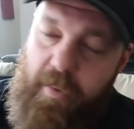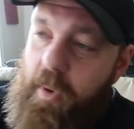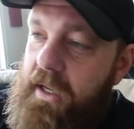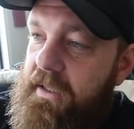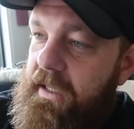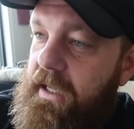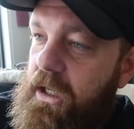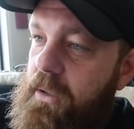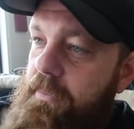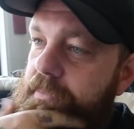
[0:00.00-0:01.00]
maybe we can link
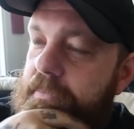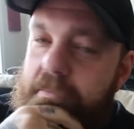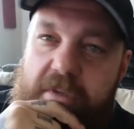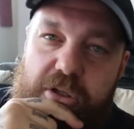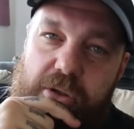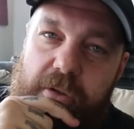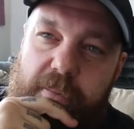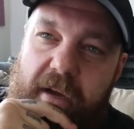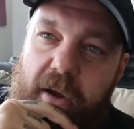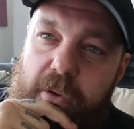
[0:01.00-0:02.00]
up meet you on
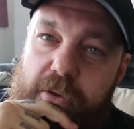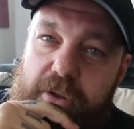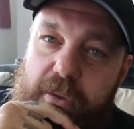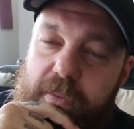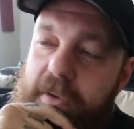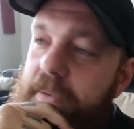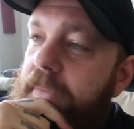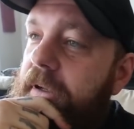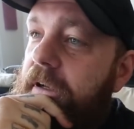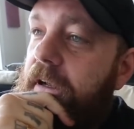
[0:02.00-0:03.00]
the mountain or
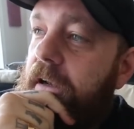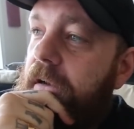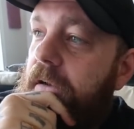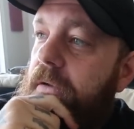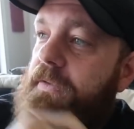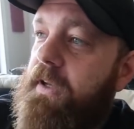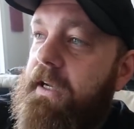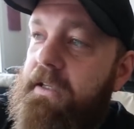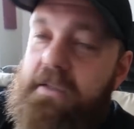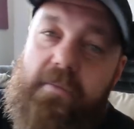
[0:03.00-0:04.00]
something but uh, hopefully I
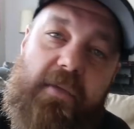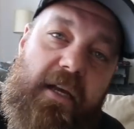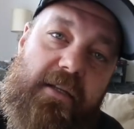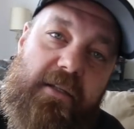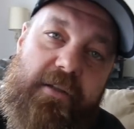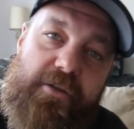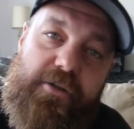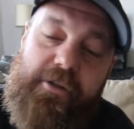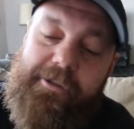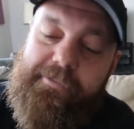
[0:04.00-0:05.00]
get some days in
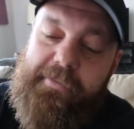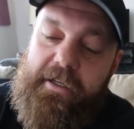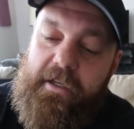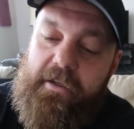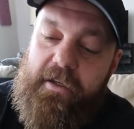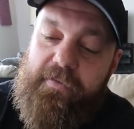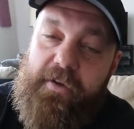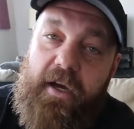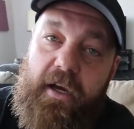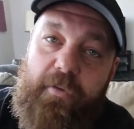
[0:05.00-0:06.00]
this year and if
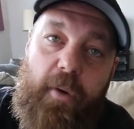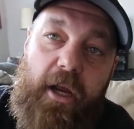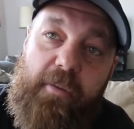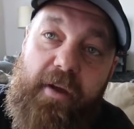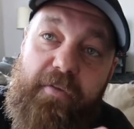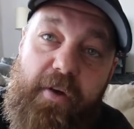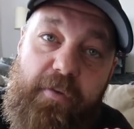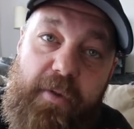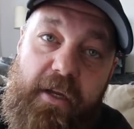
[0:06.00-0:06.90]
not everybody can make fun of